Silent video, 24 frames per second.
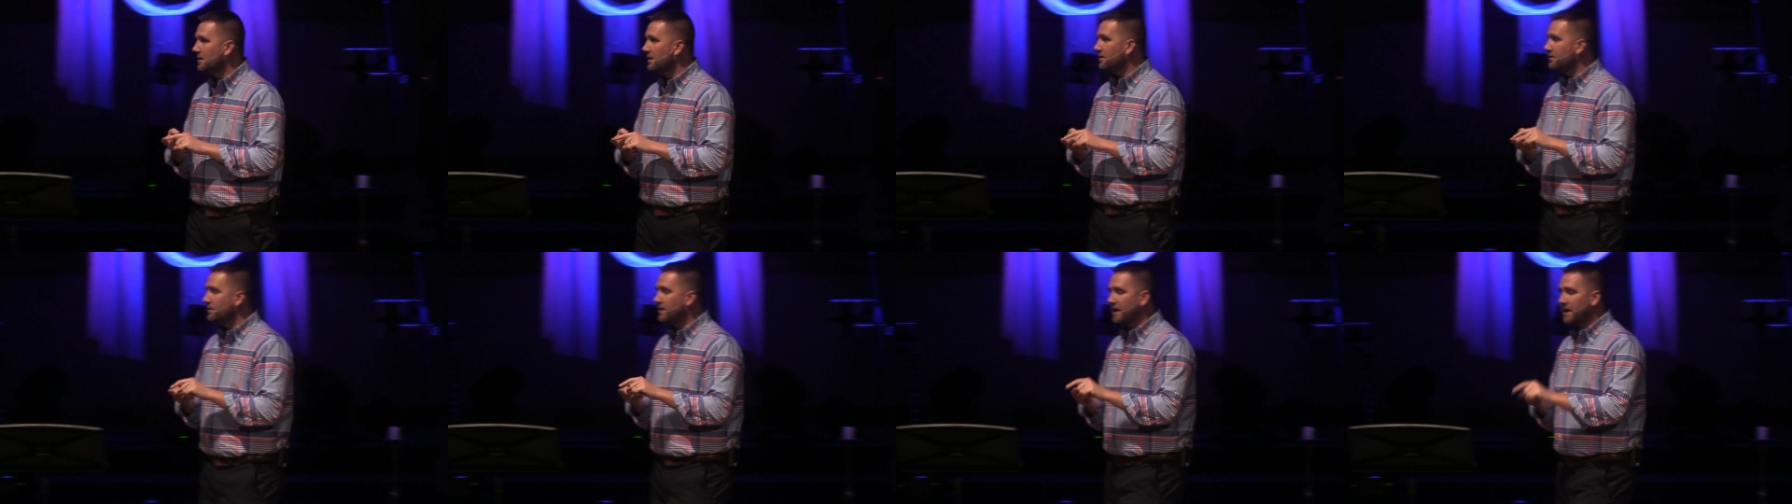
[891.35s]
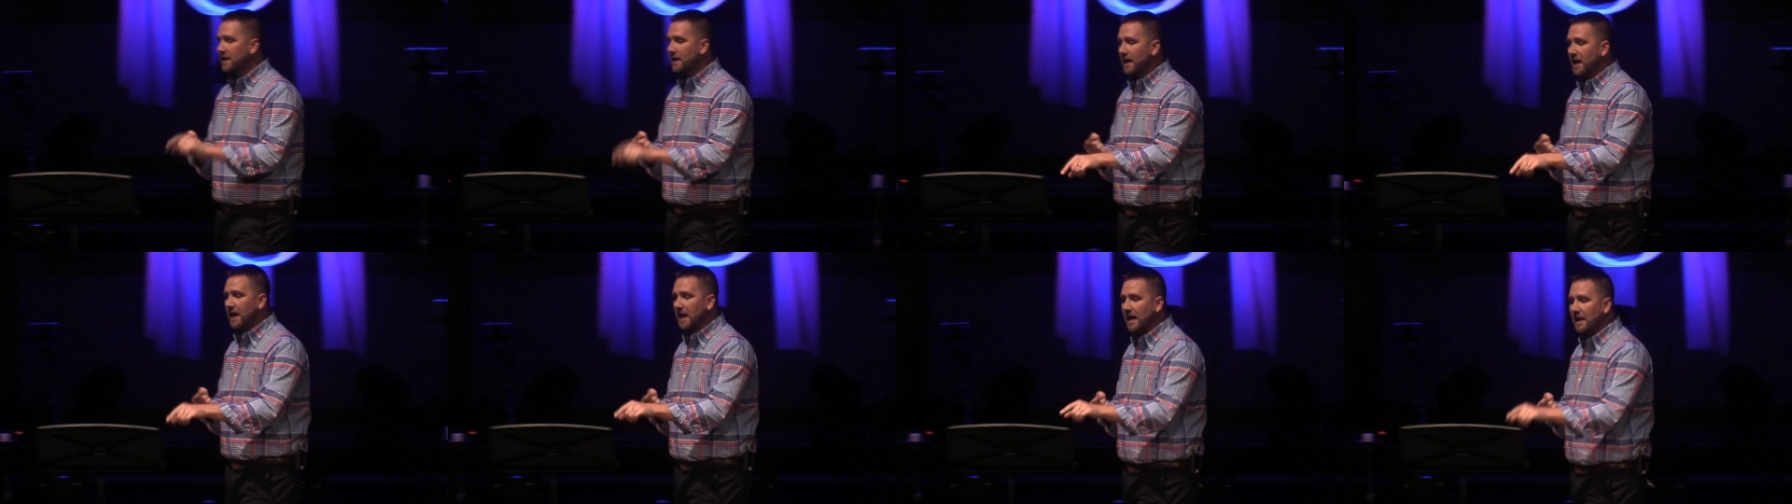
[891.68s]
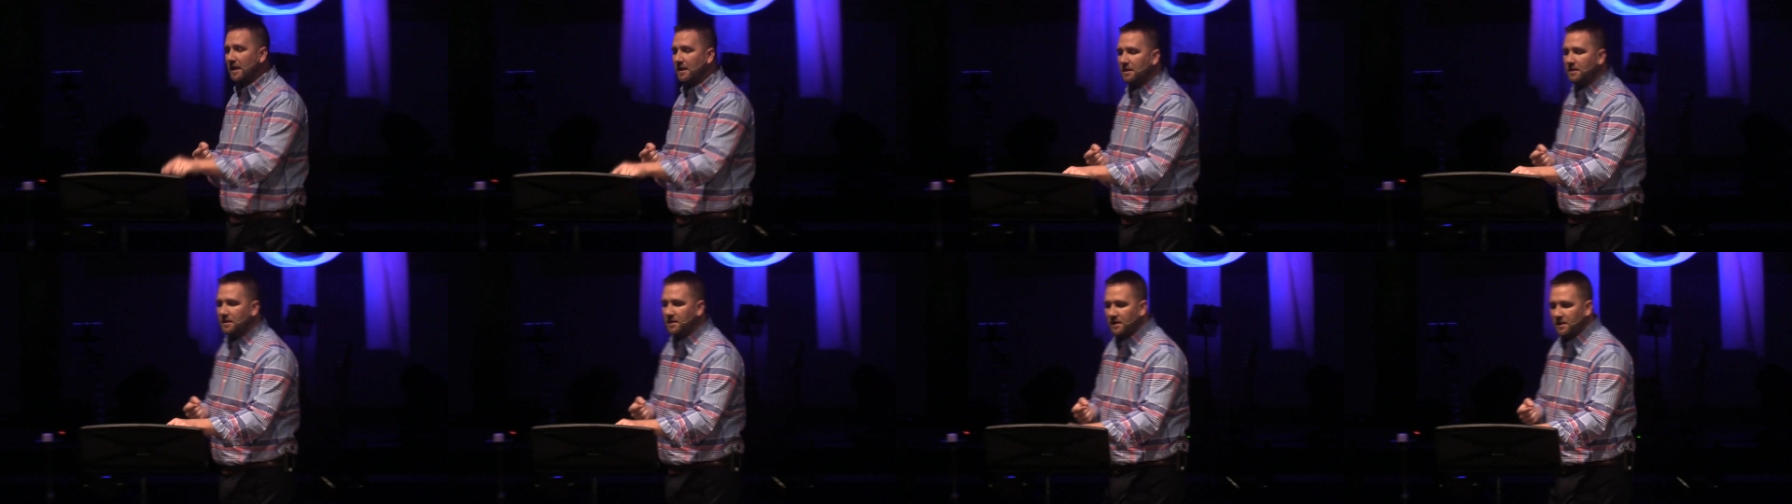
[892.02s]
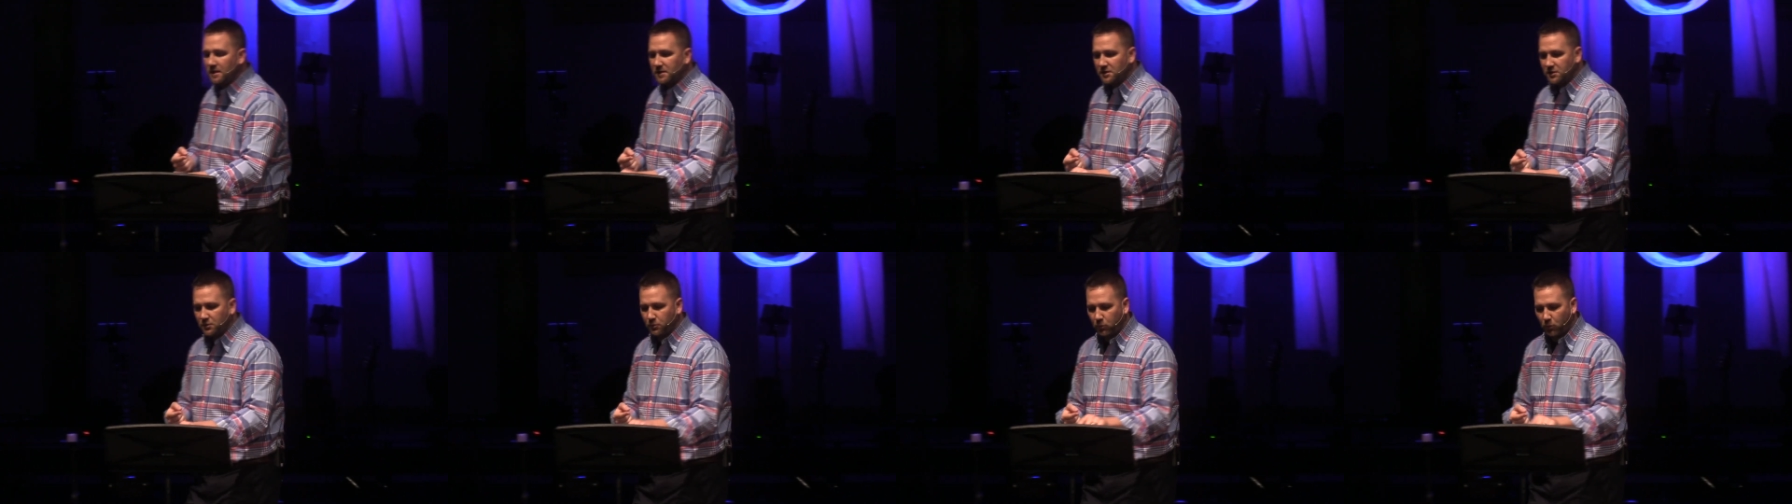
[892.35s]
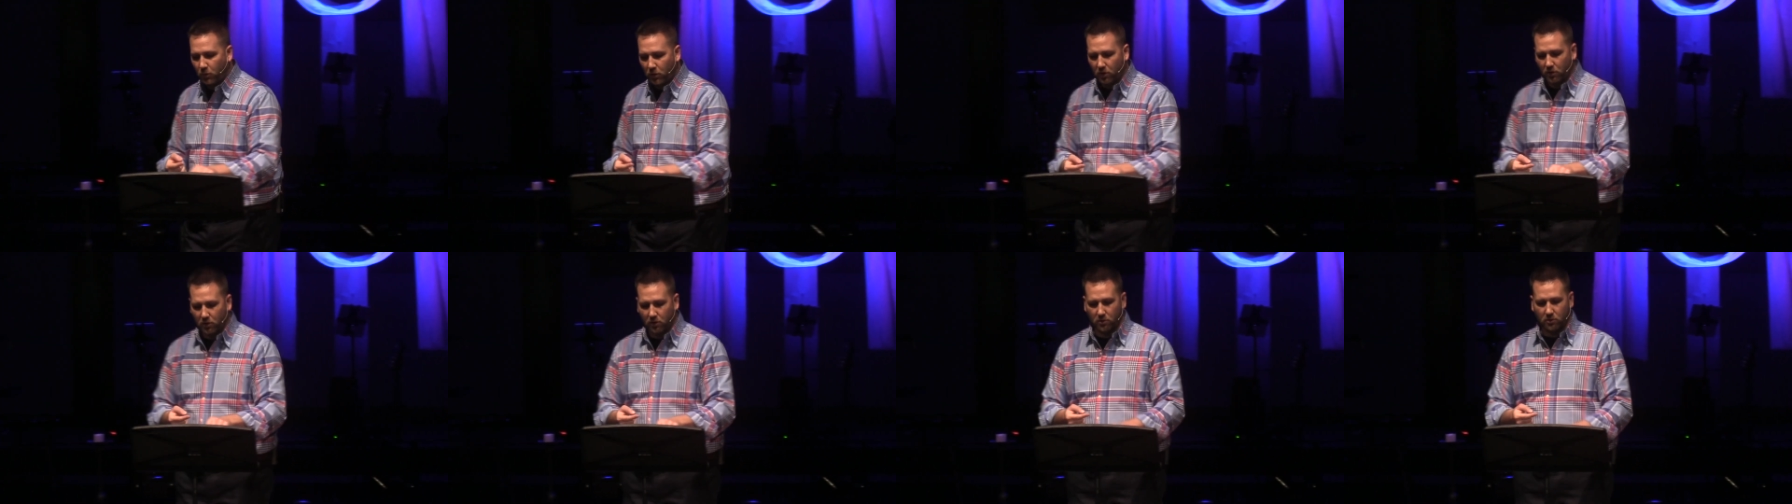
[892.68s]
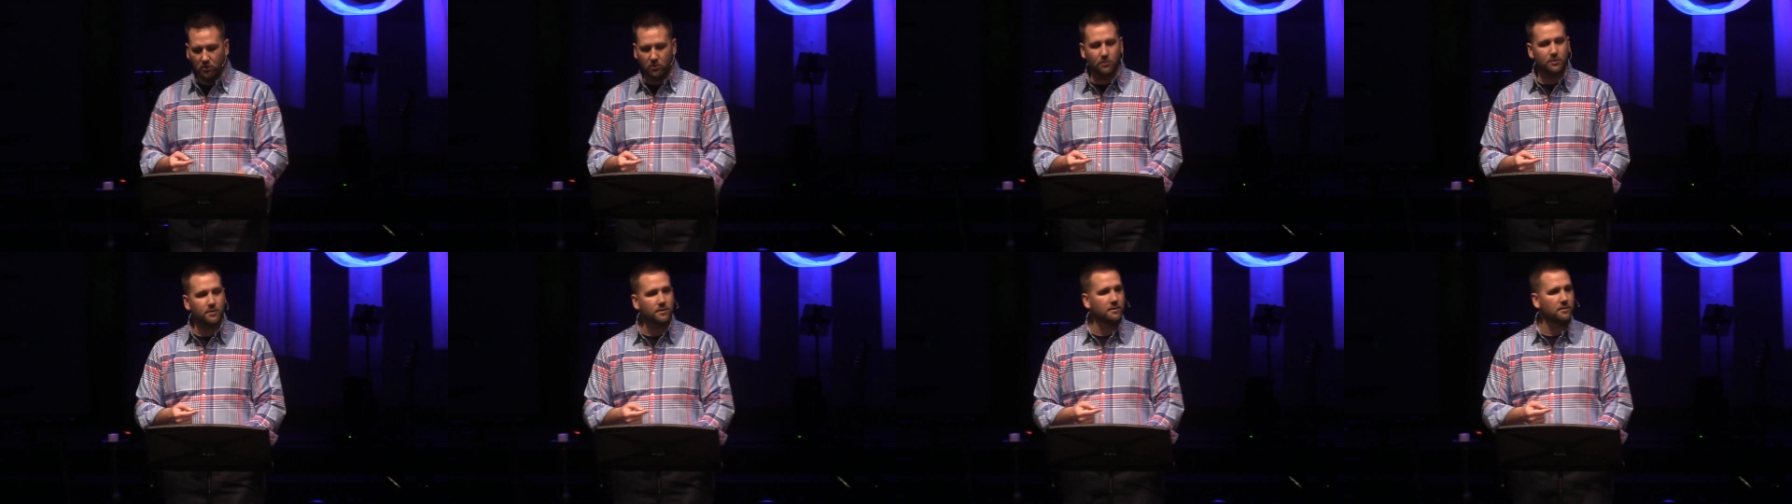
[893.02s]
that in this
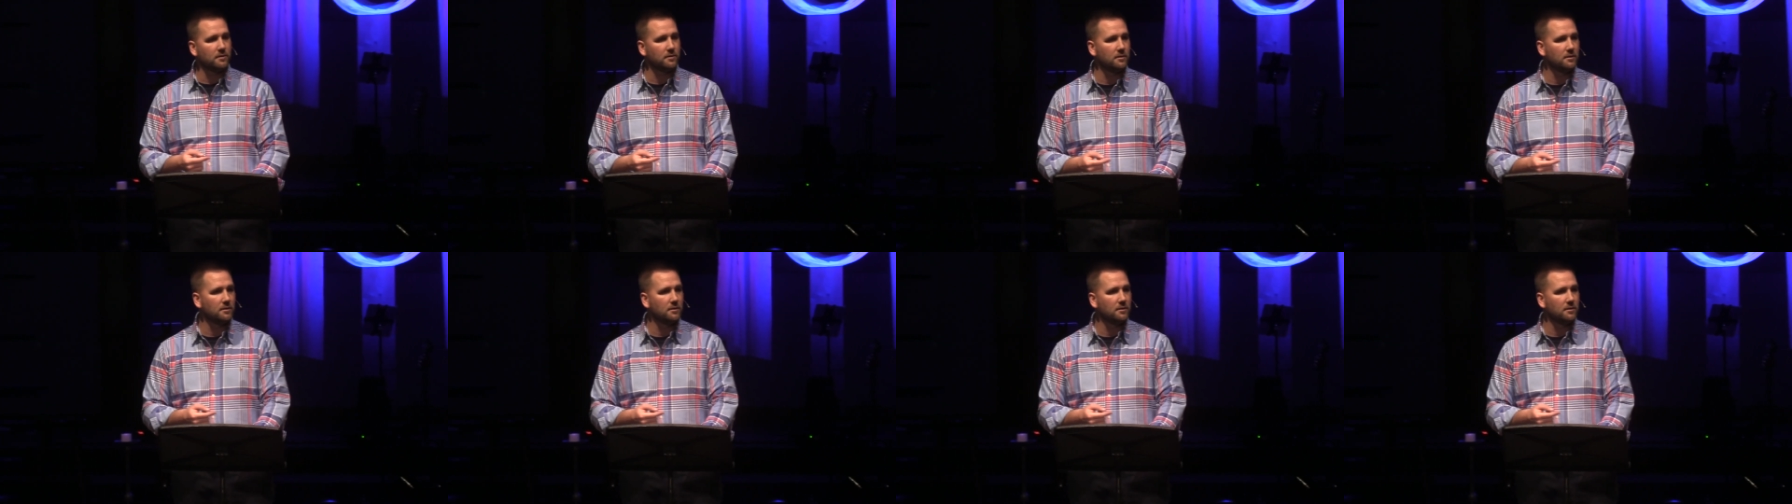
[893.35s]
world,